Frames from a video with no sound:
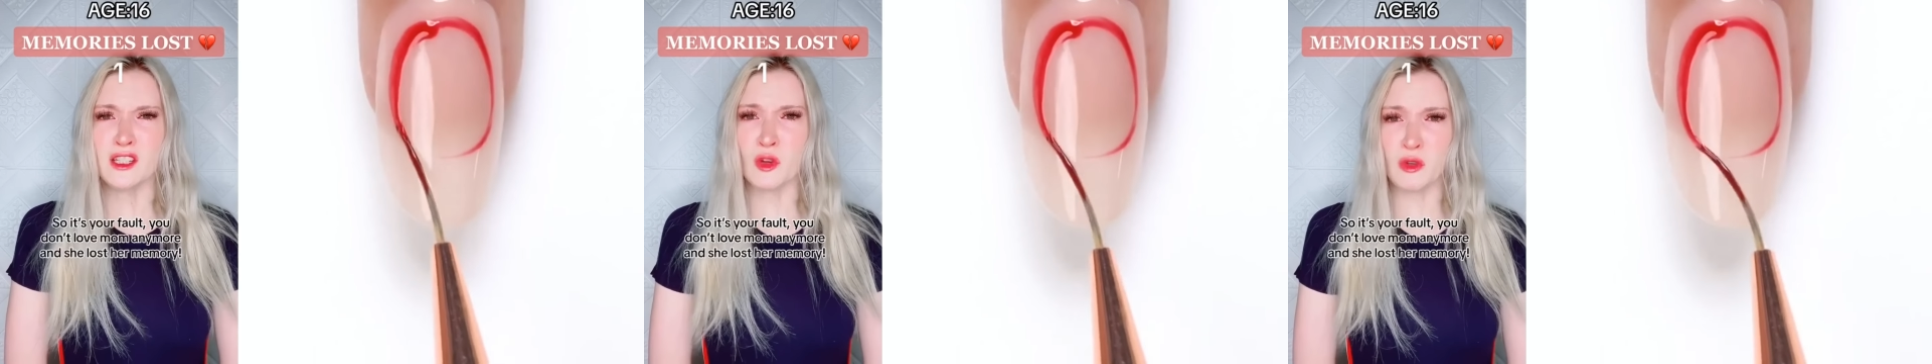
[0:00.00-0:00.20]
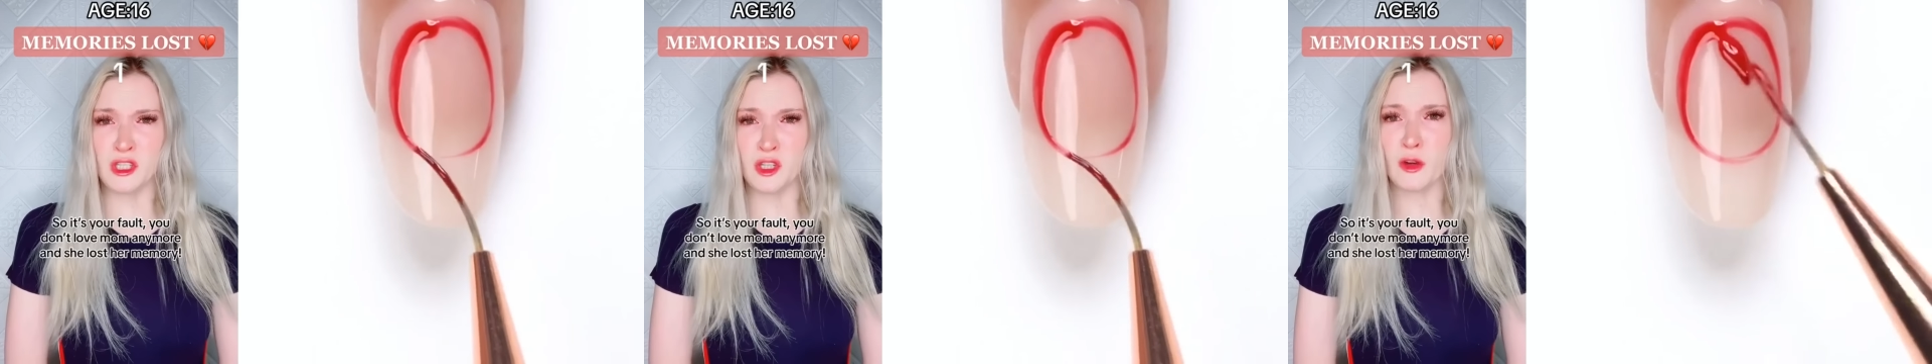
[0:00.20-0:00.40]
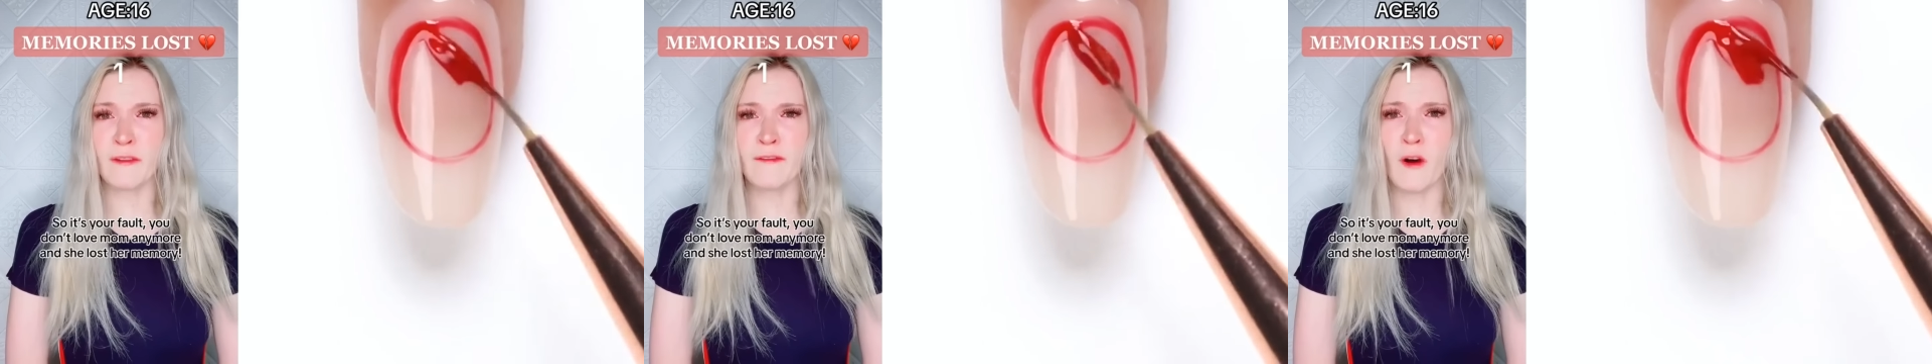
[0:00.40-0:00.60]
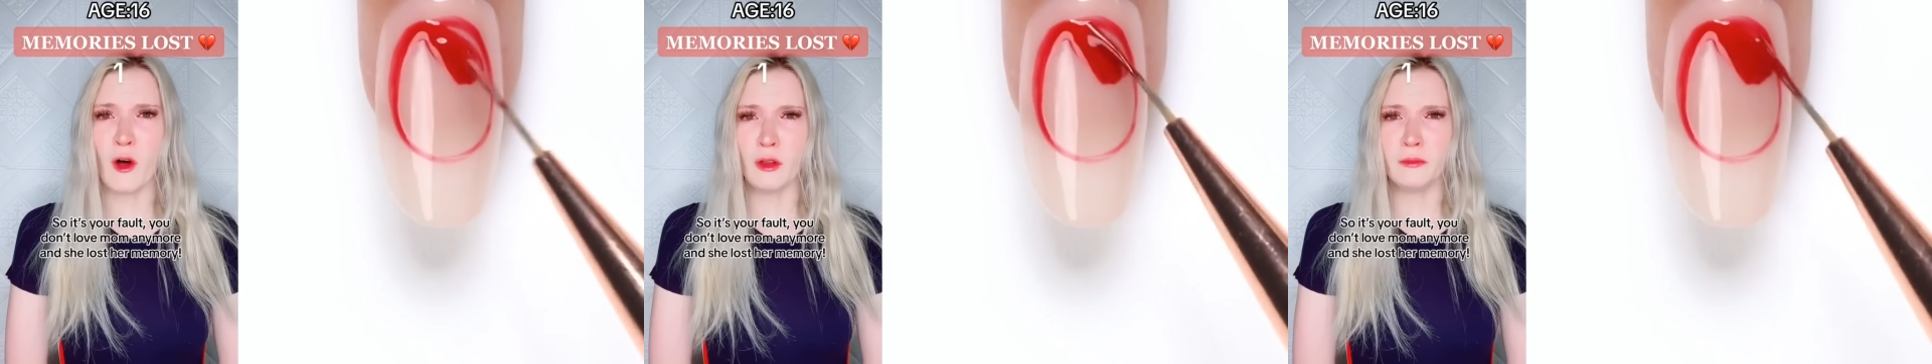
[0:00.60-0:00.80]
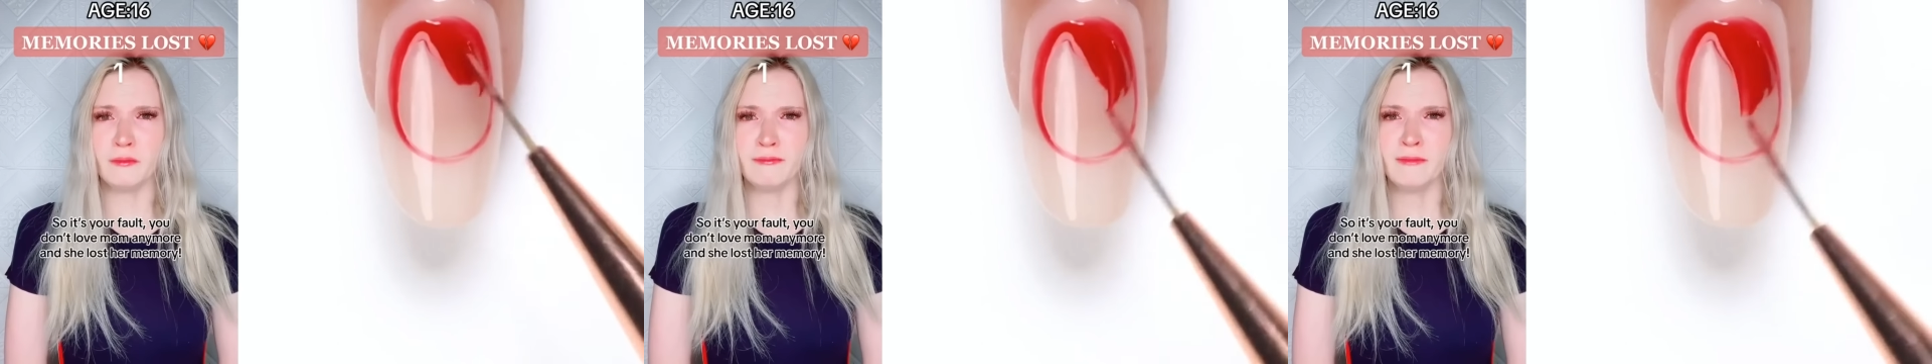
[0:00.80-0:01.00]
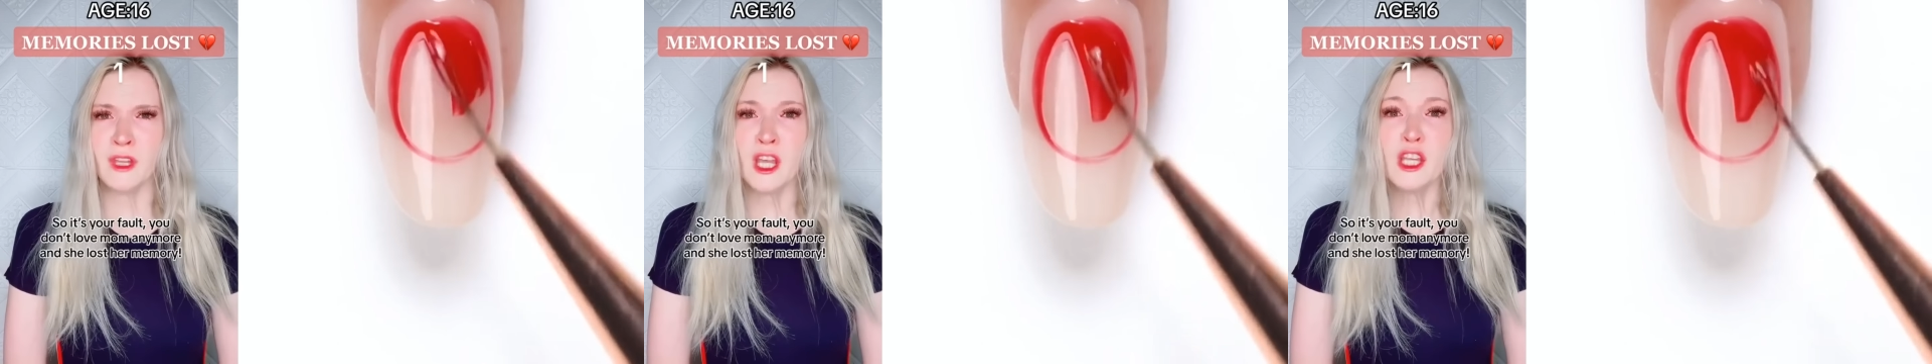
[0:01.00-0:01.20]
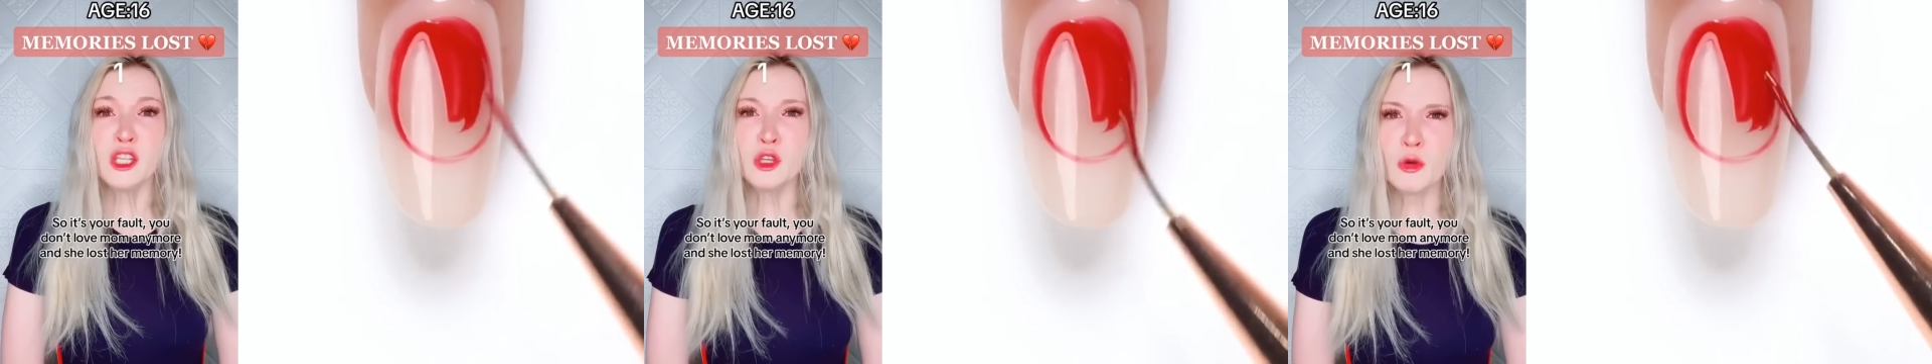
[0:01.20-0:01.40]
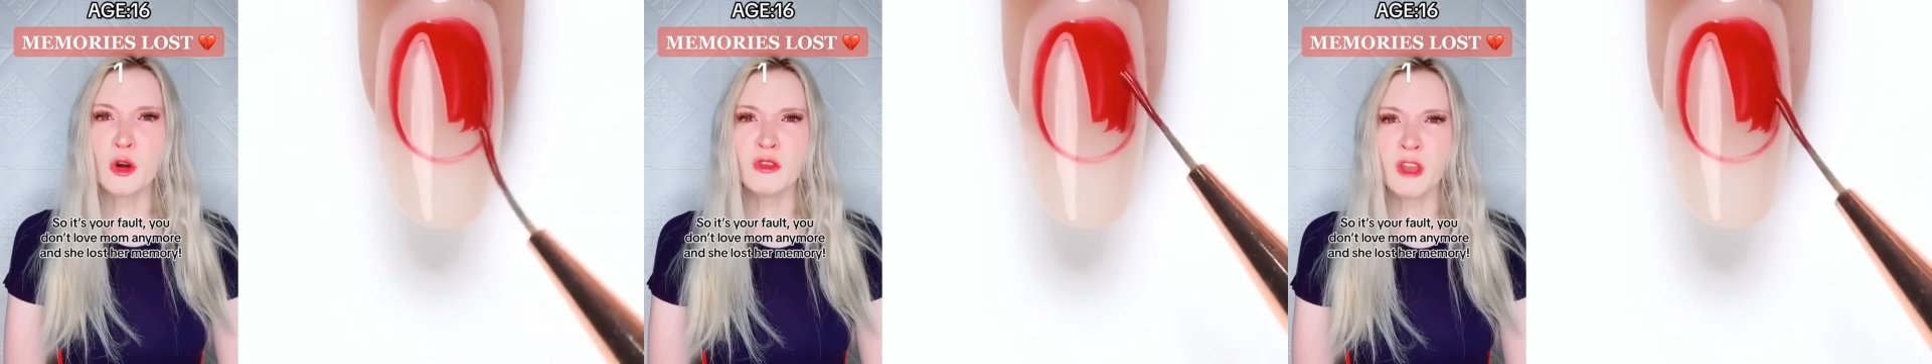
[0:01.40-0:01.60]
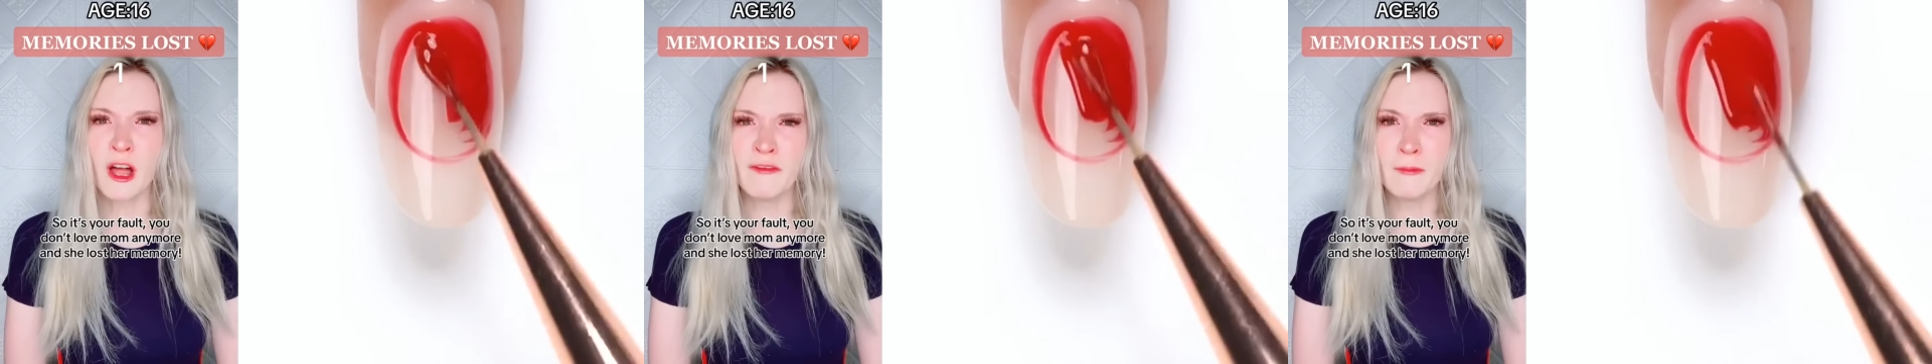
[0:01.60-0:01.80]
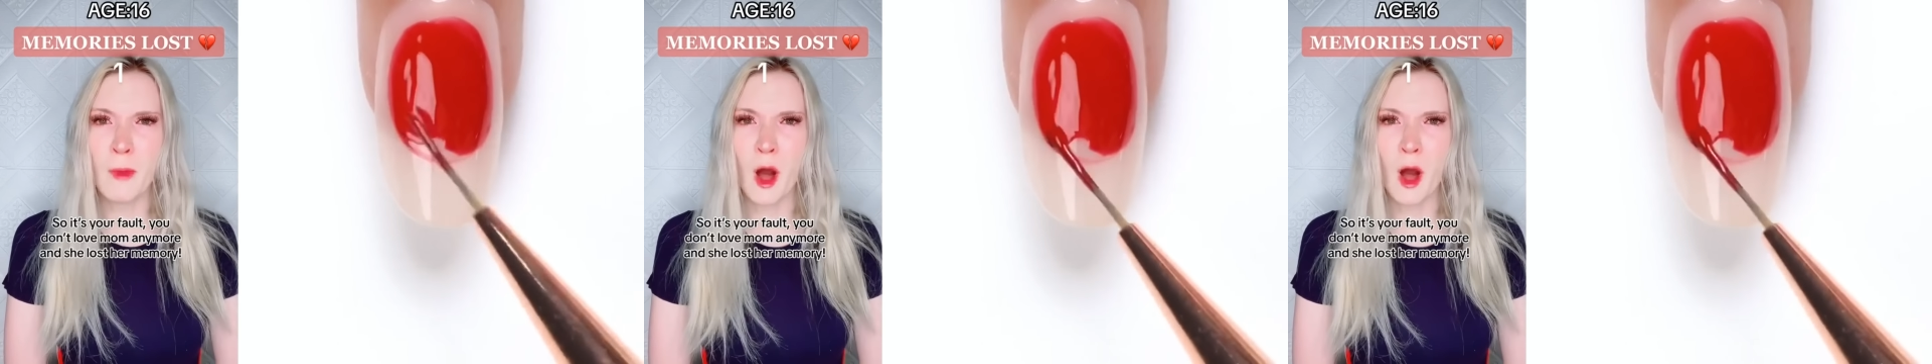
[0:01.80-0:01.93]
So it's your fault. You don't love